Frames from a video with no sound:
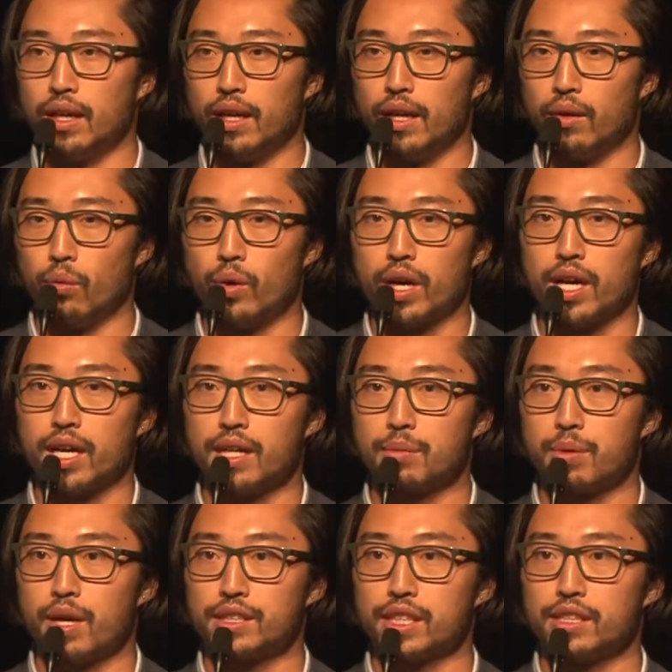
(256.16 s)
And what kind of
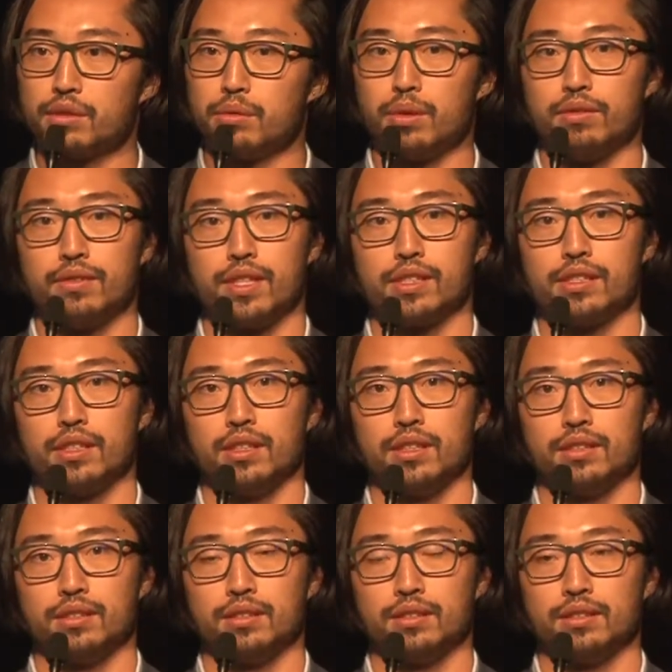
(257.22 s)
projects are we investing
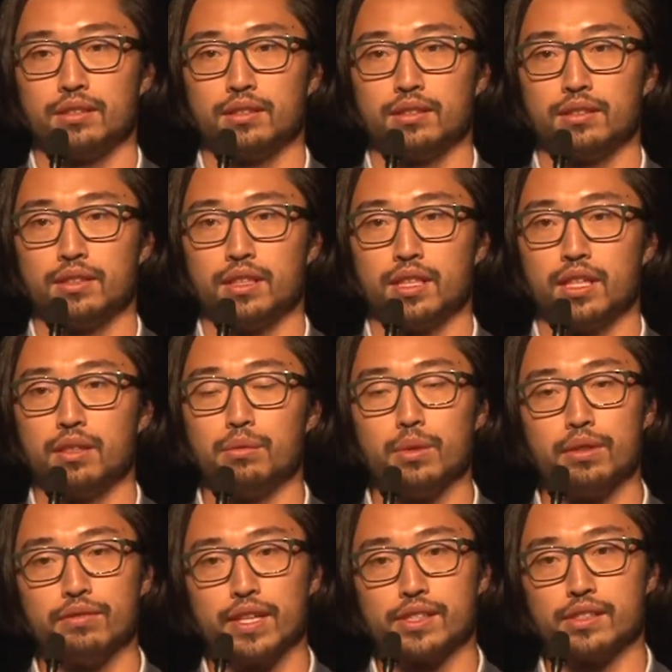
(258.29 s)
in? We
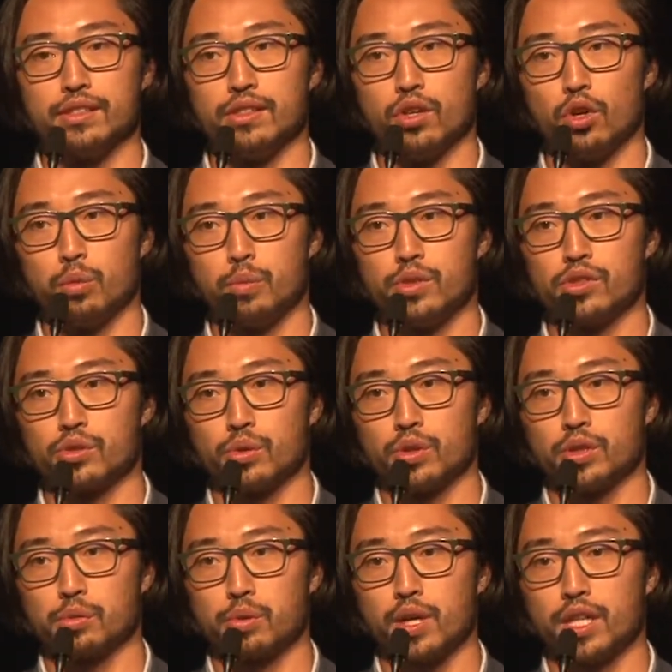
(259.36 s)
invest in open
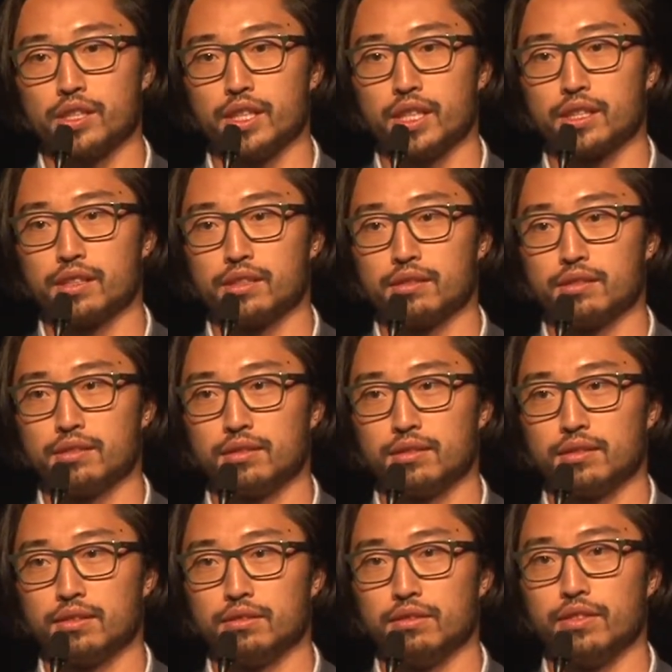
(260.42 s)
source projects.
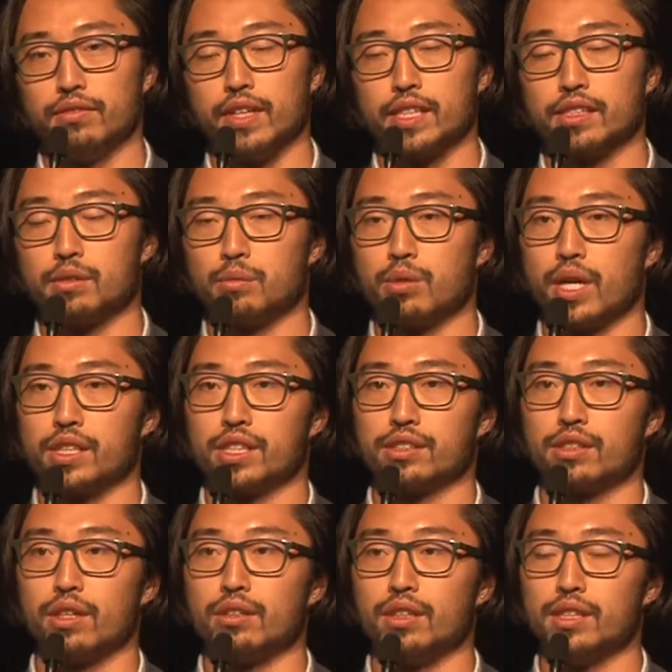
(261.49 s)
We invest in projects
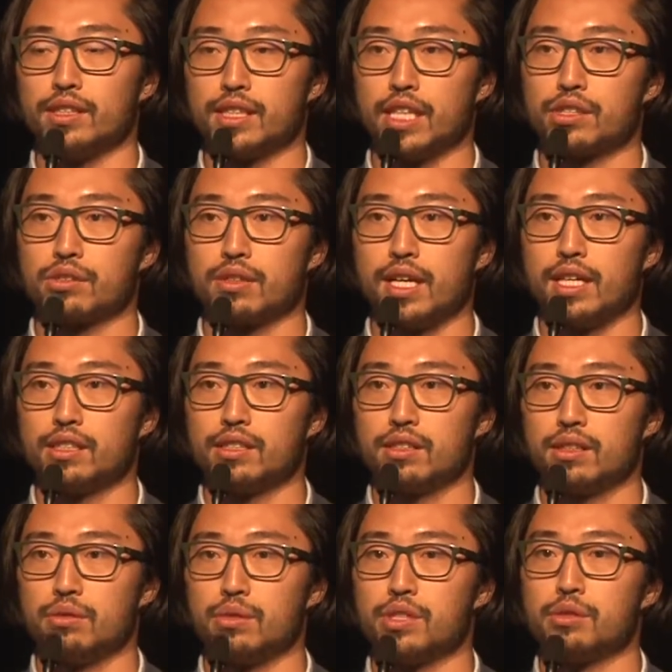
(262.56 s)
that are decentralized,
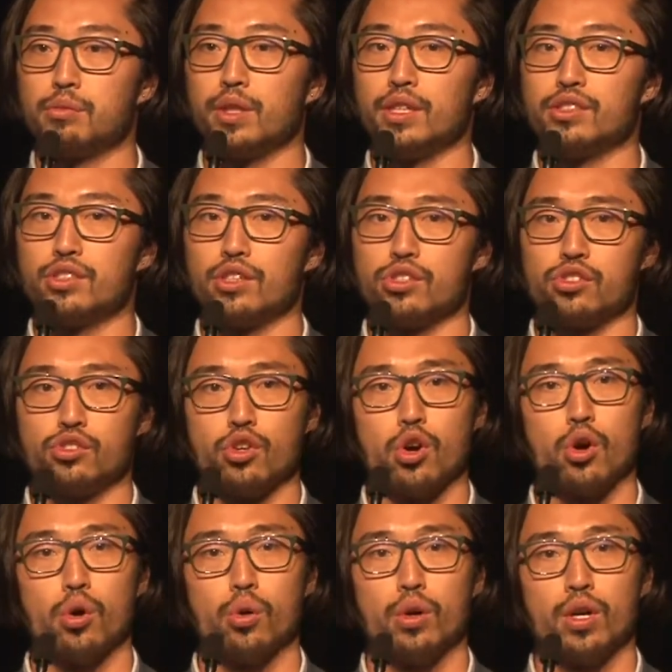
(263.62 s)
which means there is
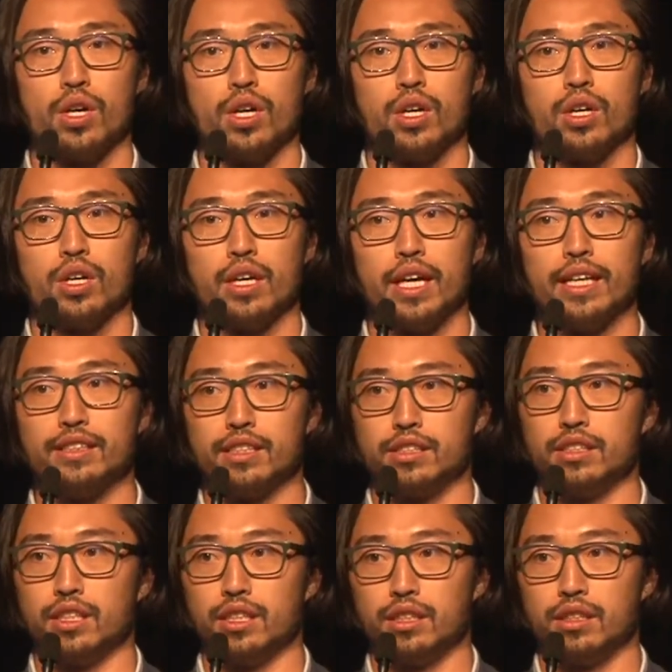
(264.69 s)
no
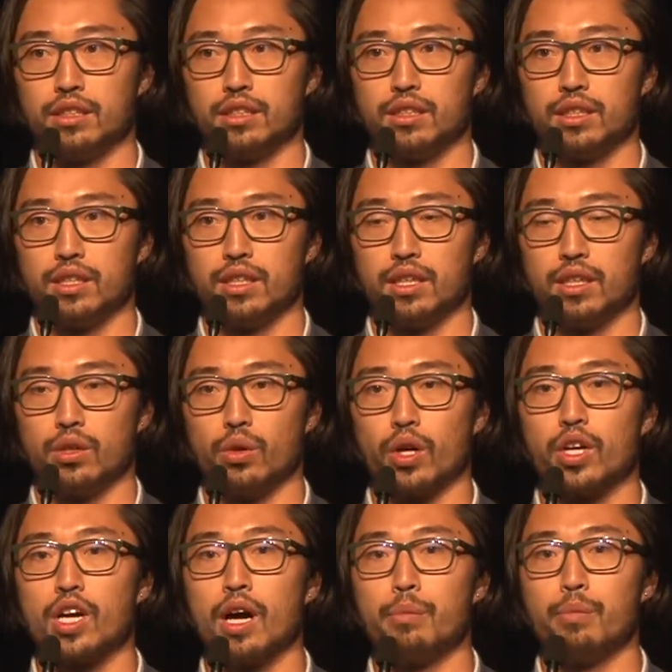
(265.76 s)
entity or
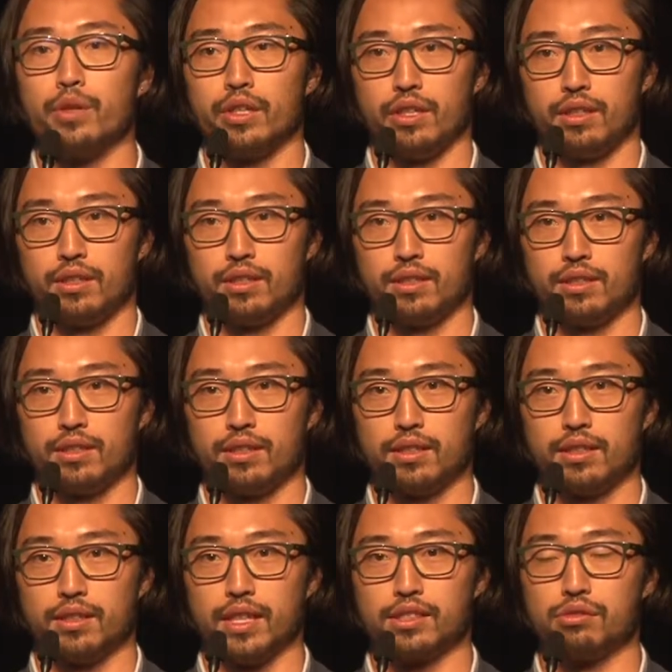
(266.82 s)
company
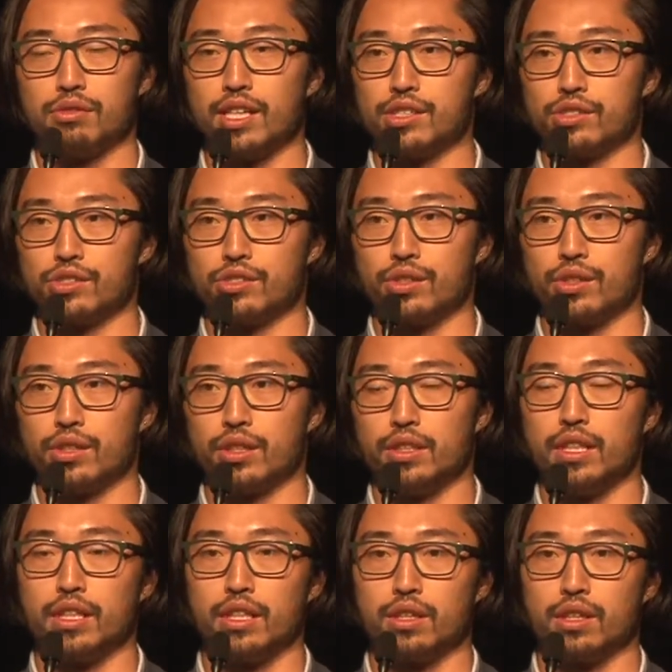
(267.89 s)
that's registered in
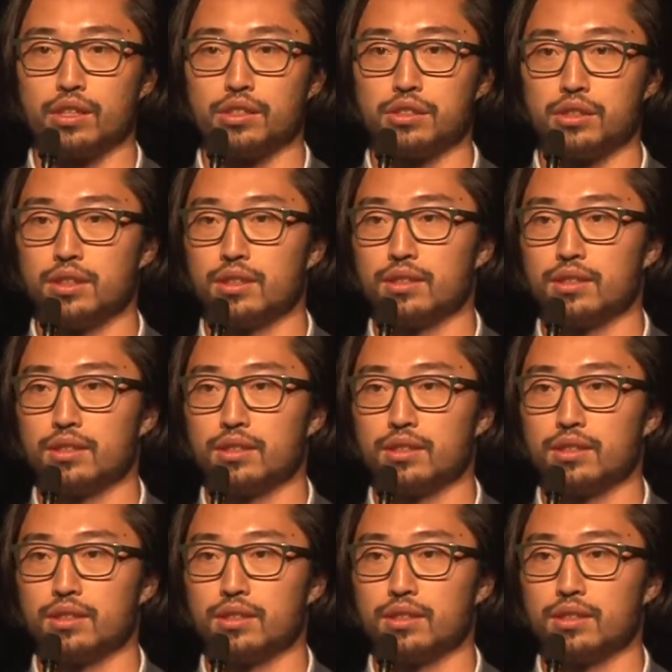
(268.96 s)
any country.